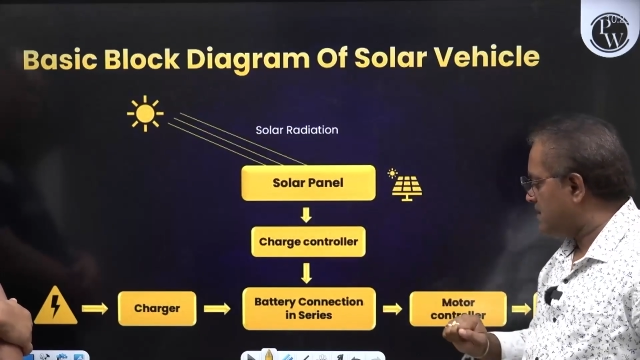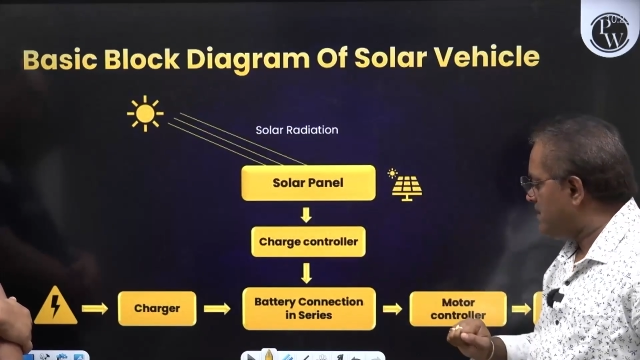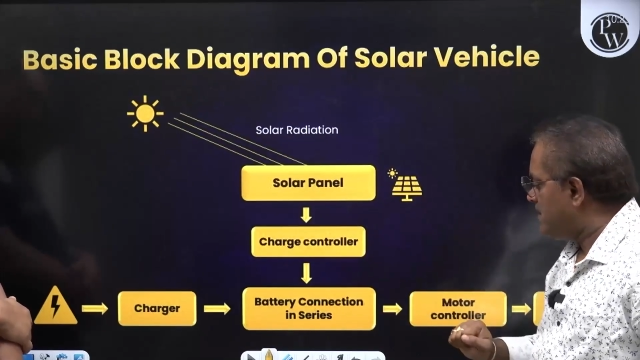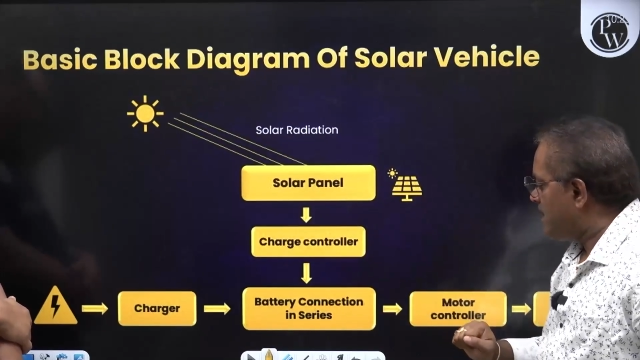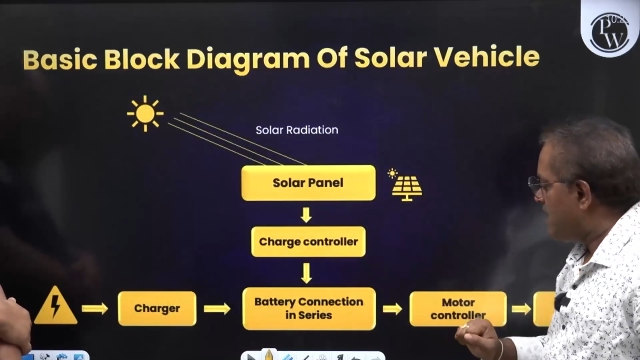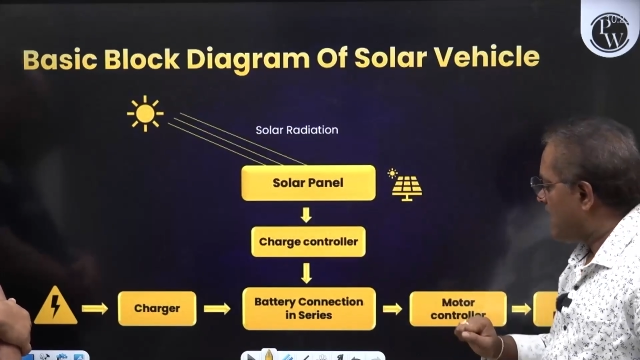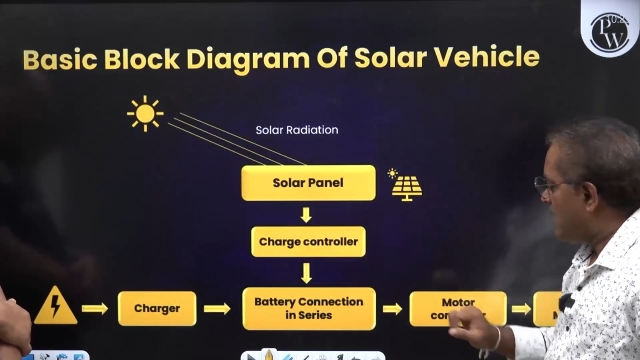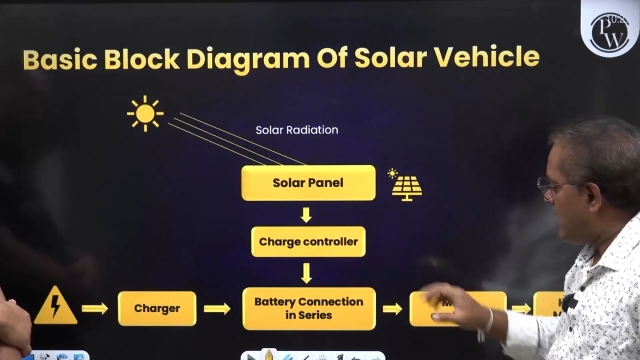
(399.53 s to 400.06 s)

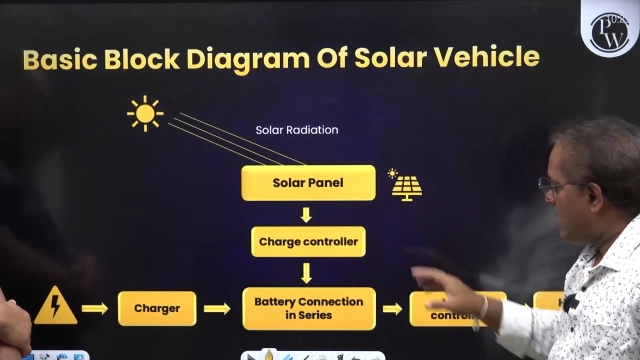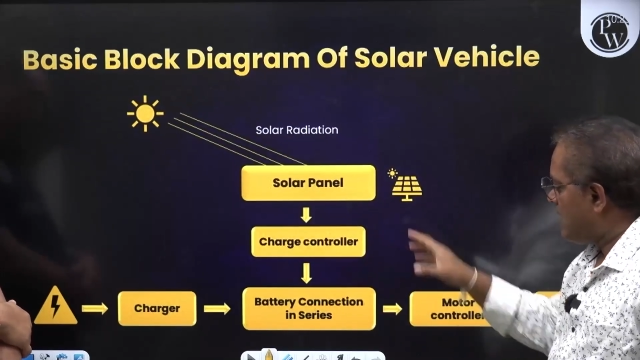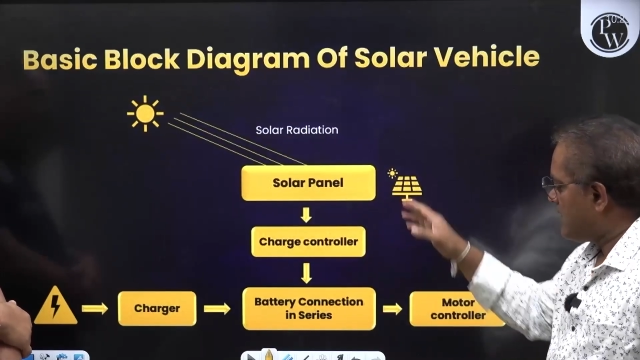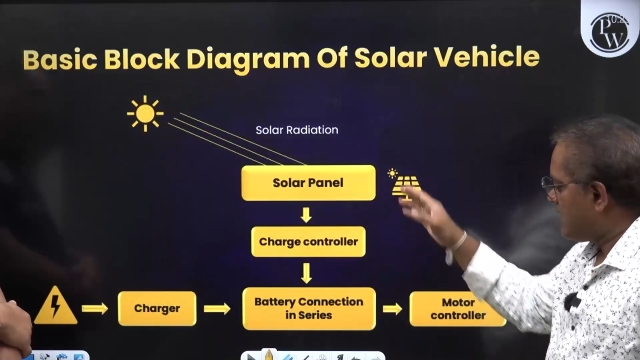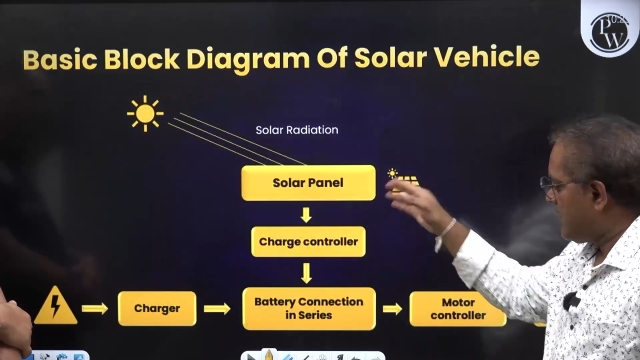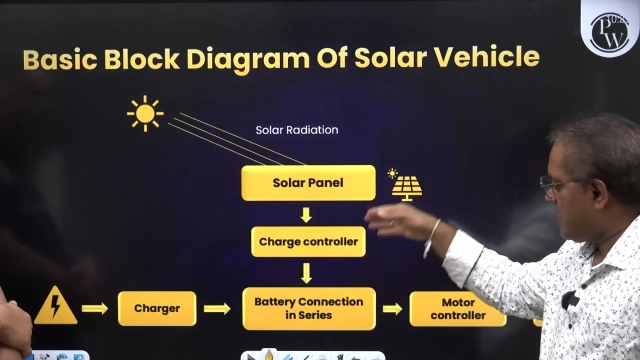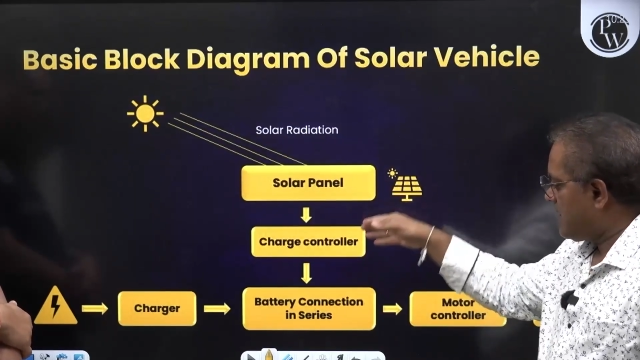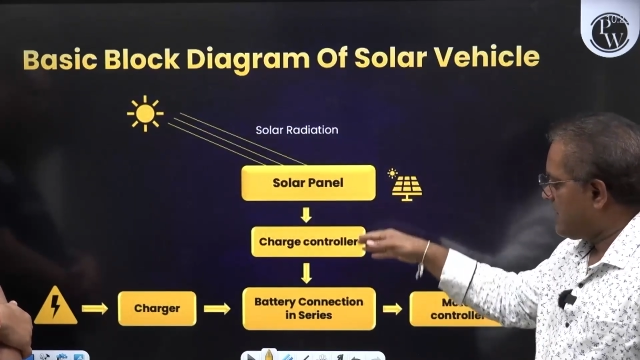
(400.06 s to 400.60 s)
Achha. And
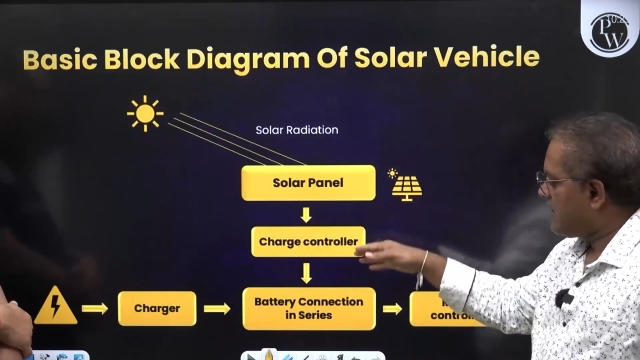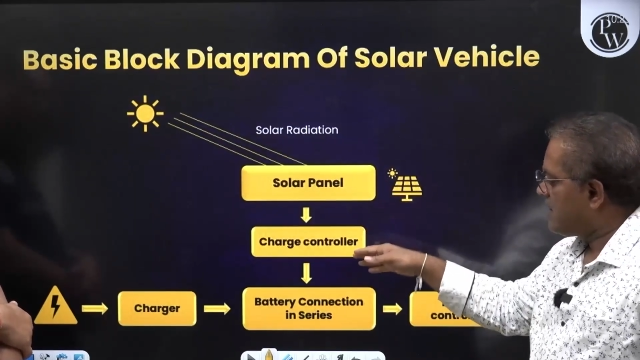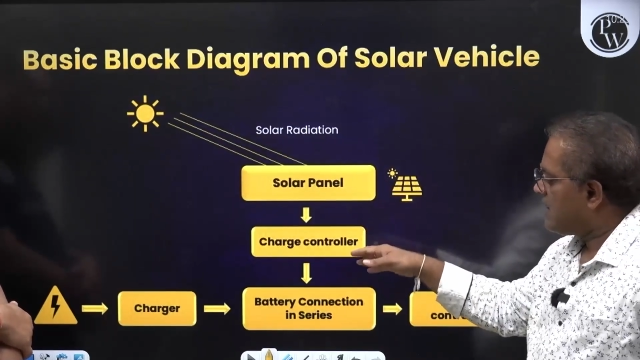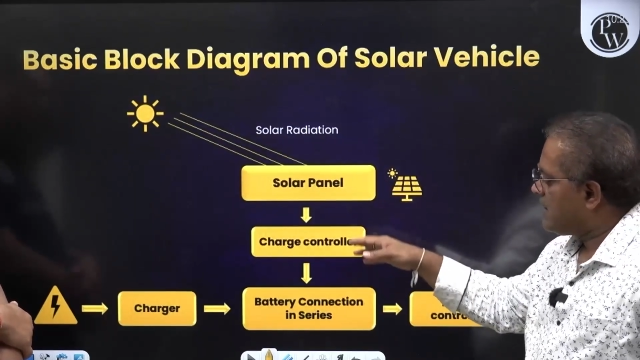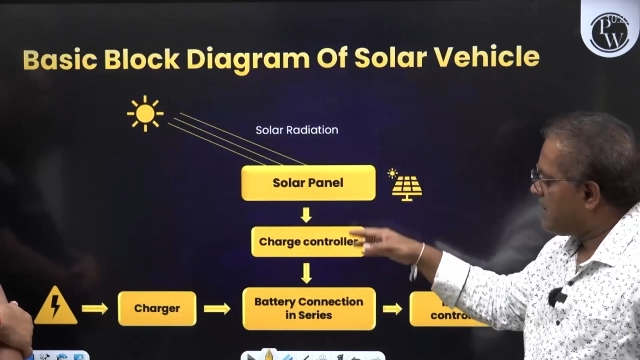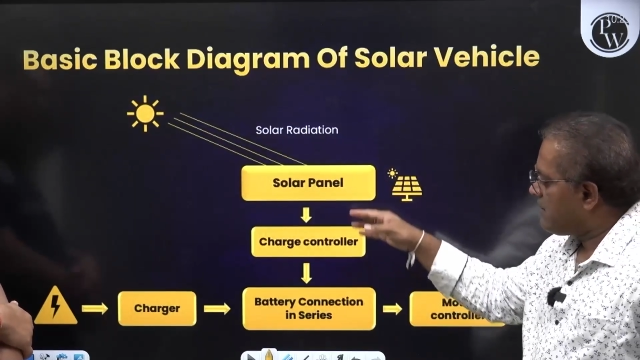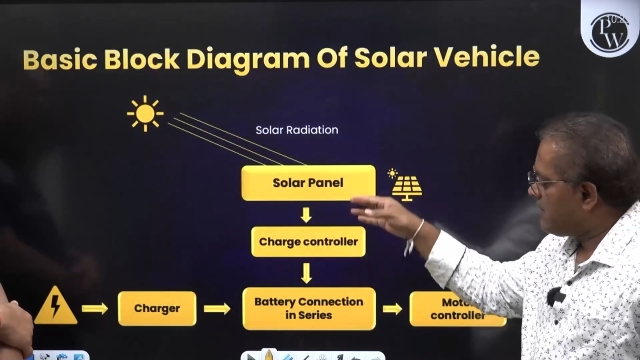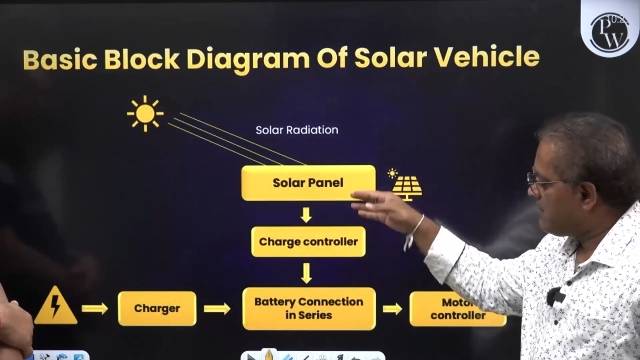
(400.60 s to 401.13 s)
then
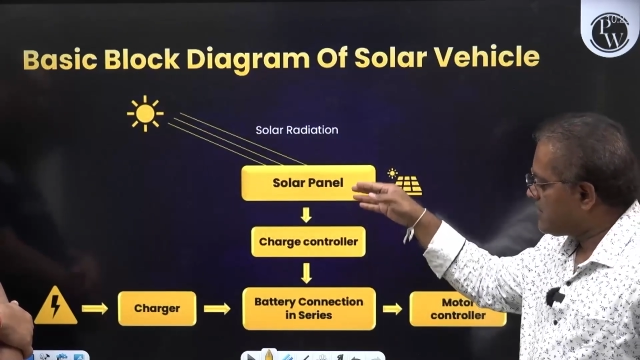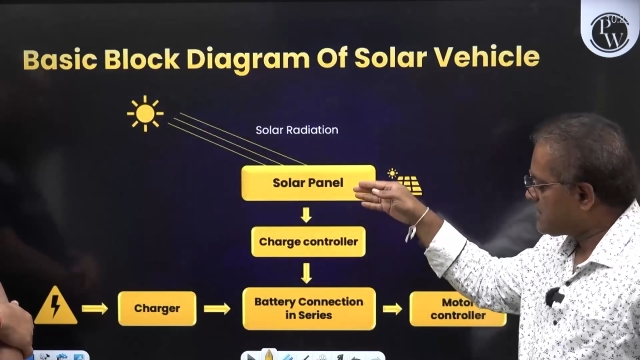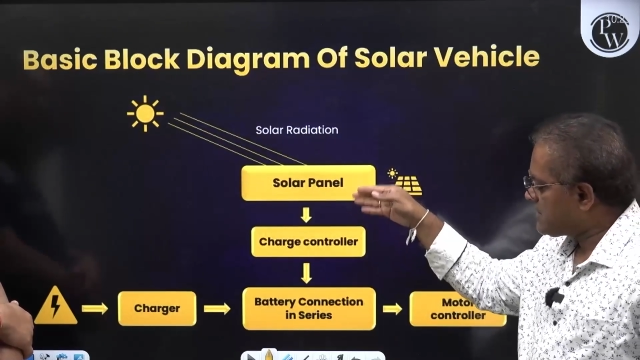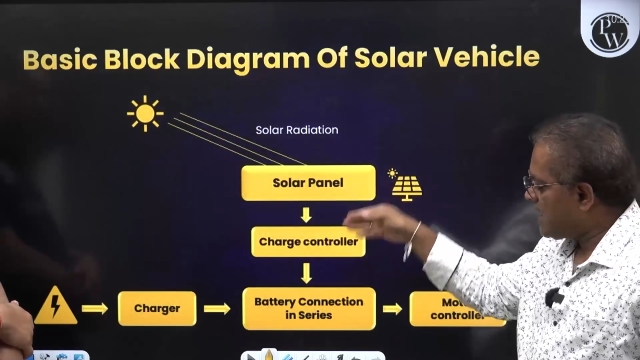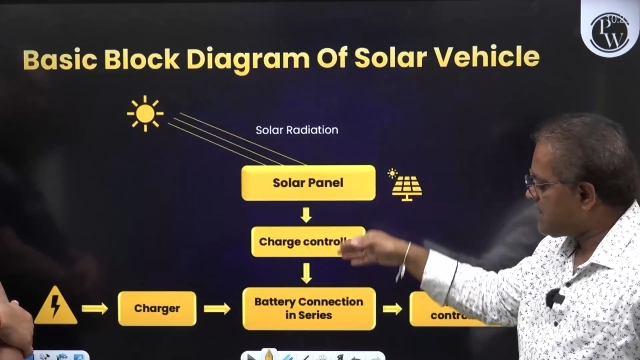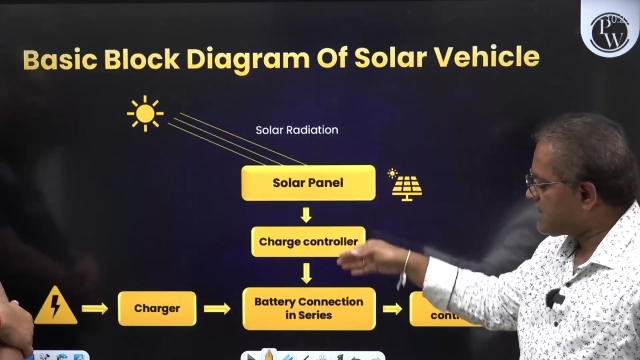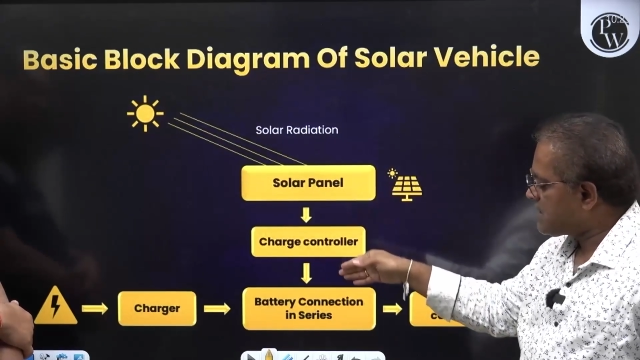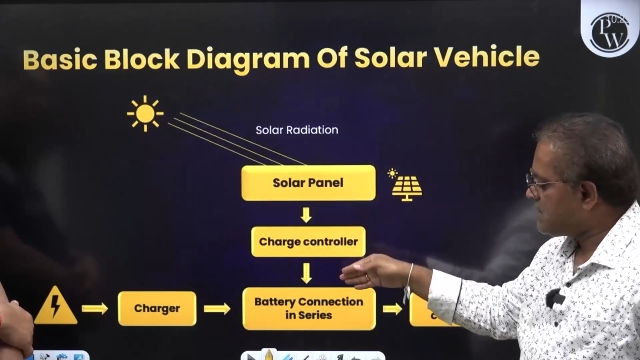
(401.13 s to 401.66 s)
from the
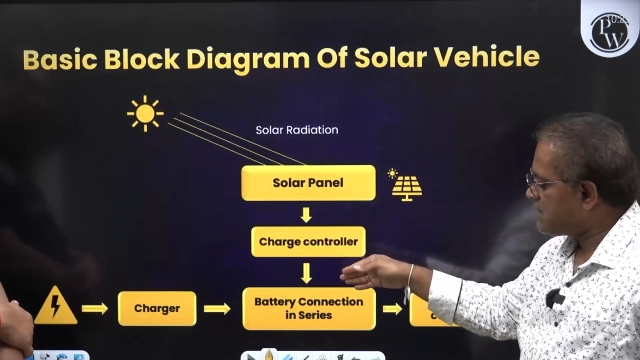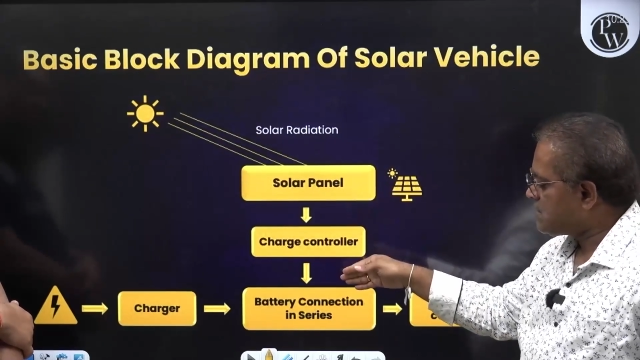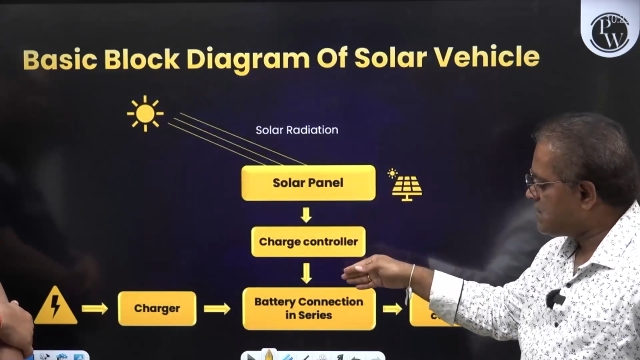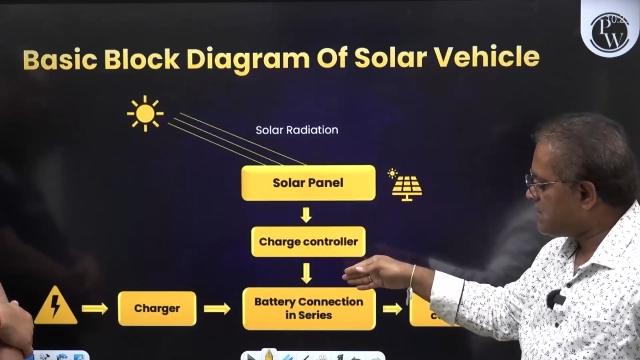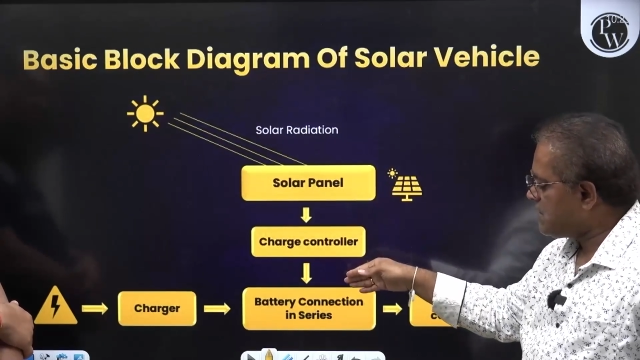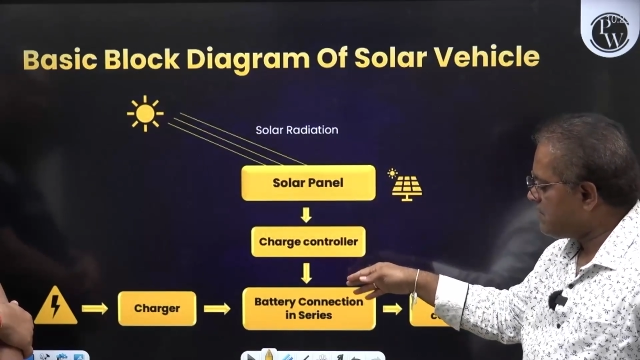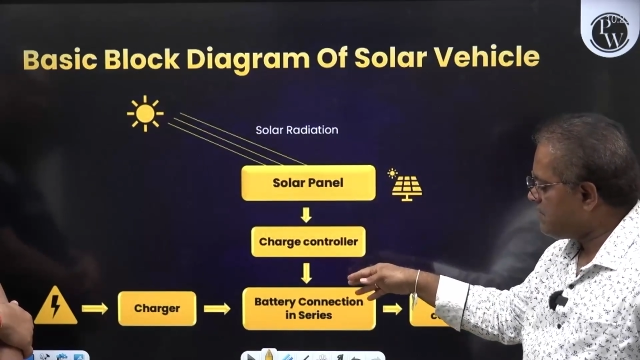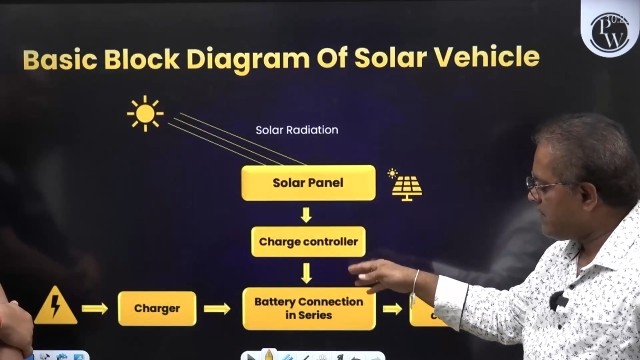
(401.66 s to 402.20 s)
charge controller,